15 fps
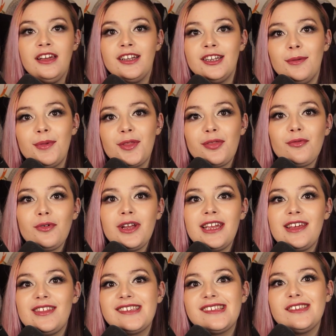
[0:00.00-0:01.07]
Number
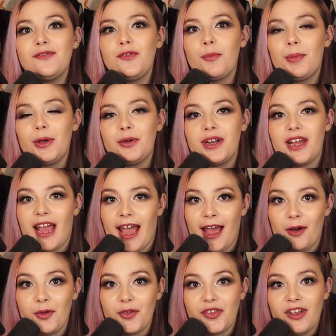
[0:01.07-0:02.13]
3, this is for building
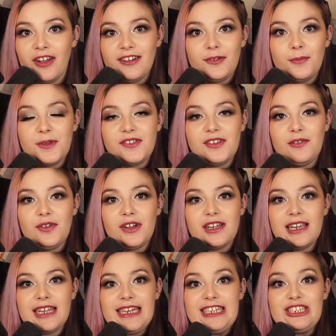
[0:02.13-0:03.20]
outside
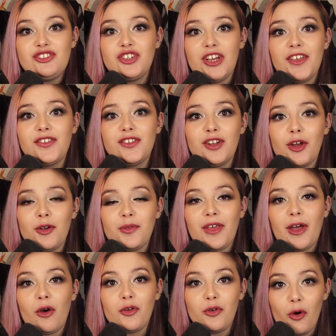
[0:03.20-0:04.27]
specifically. Just know
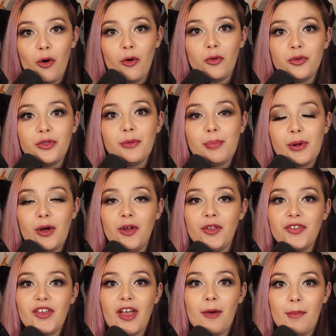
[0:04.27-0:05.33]
that not all the
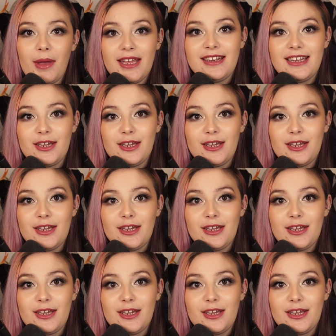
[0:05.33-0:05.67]
plots are made